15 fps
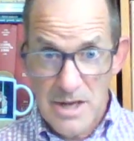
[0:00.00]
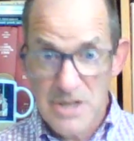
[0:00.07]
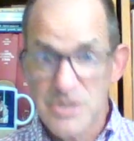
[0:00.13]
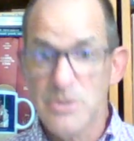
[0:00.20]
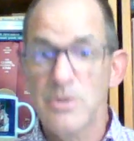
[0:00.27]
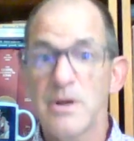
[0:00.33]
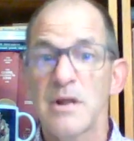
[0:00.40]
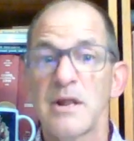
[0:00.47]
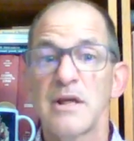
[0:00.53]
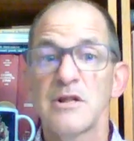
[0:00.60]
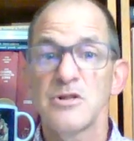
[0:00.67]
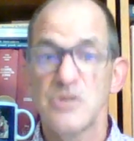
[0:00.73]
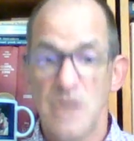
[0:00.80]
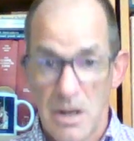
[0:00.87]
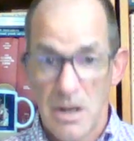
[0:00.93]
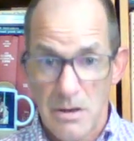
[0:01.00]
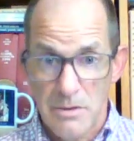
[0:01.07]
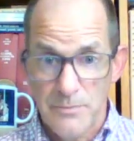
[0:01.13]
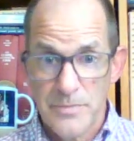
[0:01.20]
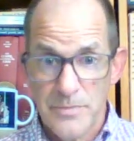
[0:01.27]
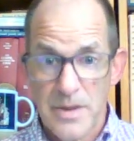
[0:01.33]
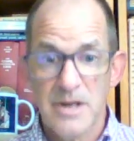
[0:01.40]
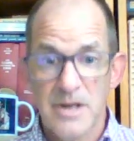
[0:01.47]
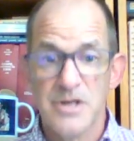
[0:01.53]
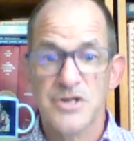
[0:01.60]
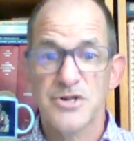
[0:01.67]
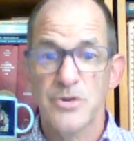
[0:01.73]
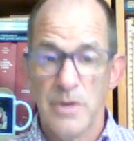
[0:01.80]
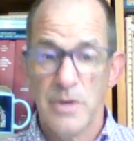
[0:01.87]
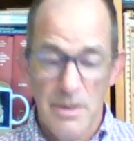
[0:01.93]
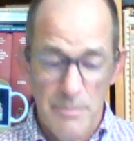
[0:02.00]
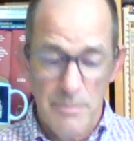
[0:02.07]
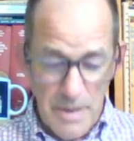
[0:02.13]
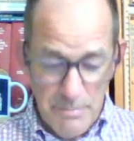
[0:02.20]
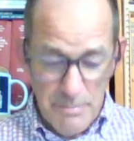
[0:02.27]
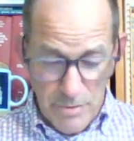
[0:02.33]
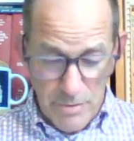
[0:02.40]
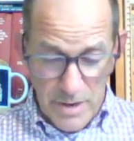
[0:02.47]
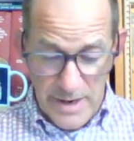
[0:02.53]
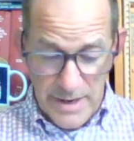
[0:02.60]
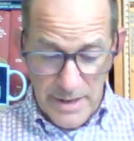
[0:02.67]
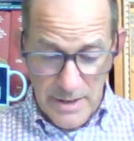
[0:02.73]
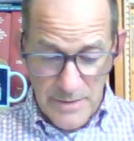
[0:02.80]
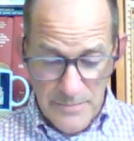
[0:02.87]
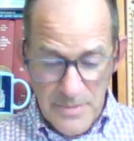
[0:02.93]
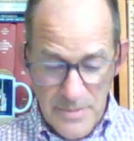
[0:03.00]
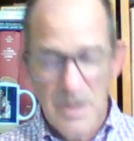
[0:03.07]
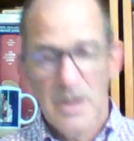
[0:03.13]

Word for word: He's doing it in jail, and he's doing it by praying.